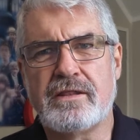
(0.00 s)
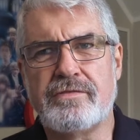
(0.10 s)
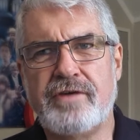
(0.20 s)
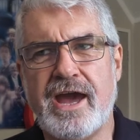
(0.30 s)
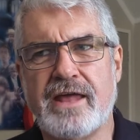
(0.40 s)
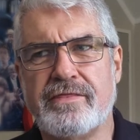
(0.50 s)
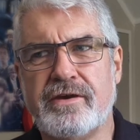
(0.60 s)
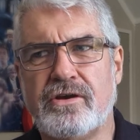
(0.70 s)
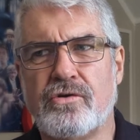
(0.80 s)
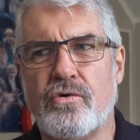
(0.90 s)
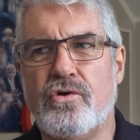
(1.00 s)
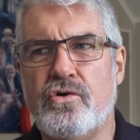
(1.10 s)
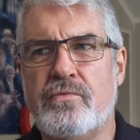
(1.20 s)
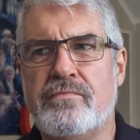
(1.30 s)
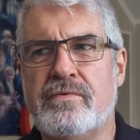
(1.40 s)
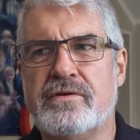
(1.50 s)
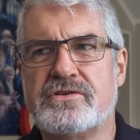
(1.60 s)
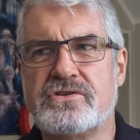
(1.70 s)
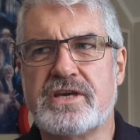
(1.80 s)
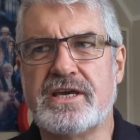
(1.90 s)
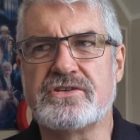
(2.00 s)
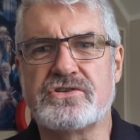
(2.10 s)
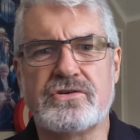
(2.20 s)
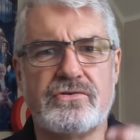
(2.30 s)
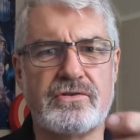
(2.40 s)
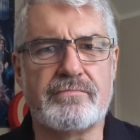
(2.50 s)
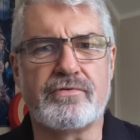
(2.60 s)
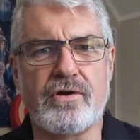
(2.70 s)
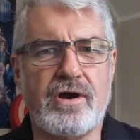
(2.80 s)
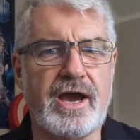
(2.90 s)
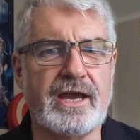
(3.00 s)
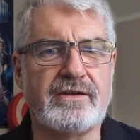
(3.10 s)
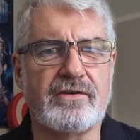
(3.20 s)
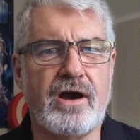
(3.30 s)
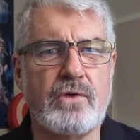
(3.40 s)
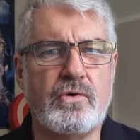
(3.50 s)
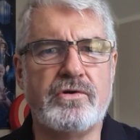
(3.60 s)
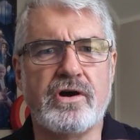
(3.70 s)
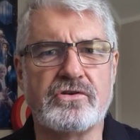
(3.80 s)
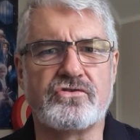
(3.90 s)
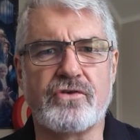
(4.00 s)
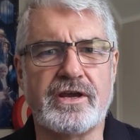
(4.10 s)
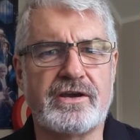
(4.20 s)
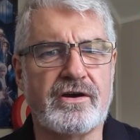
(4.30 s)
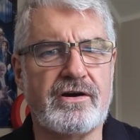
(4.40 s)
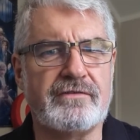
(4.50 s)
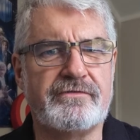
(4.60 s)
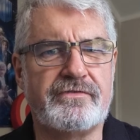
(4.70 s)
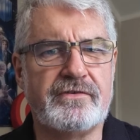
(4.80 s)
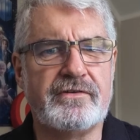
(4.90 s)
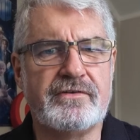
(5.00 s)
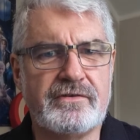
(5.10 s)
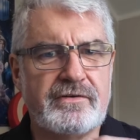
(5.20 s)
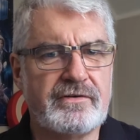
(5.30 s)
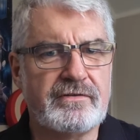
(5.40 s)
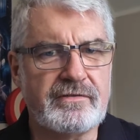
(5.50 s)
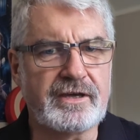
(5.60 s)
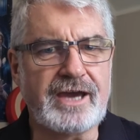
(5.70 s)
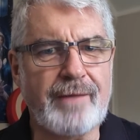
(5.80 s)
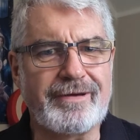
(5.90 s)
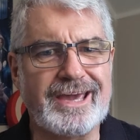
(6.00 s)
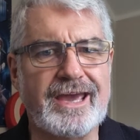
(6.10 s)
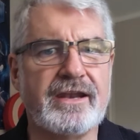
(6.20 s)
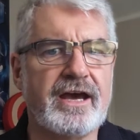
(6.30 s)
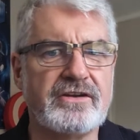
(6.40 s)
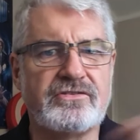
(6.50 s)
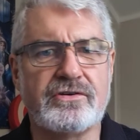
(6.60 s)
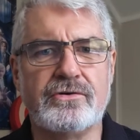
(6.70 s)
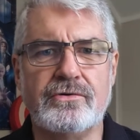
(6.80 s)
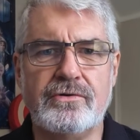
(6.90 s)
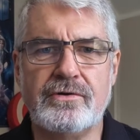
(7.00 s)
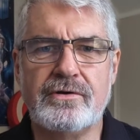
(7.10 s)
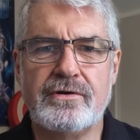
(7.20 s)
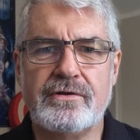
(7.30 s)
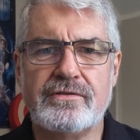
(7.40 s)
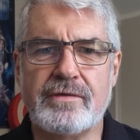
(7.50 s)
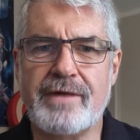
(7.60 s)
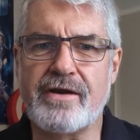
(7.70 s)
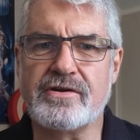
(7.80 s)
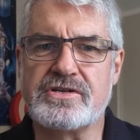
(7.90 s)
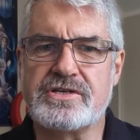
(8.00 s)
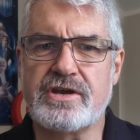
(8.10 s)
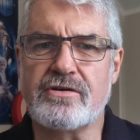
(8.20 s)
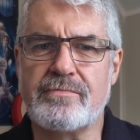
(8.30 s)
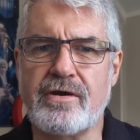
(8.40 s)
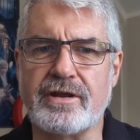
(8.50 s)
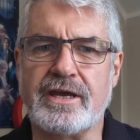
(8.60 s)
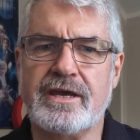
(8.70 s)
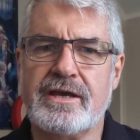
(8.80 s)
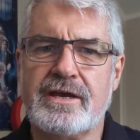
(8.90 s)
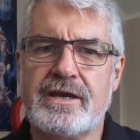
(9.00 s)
that the groom says to the bride, I will not drink of the cup again until the marriage ceremony,